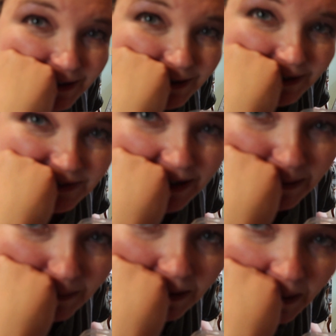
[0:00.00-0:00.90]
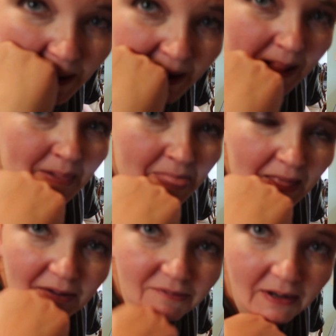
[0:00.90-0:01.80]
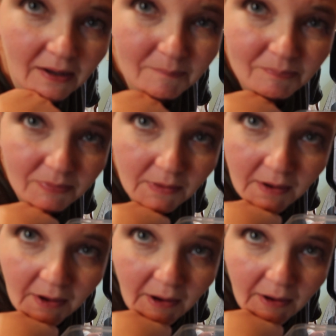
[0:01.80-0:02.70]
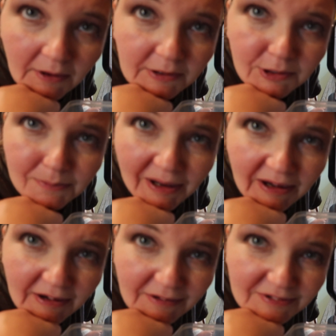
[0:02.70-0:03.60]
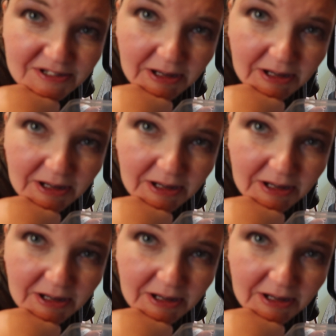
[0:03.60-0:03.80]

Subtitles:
it turns out. If not, you may not ever see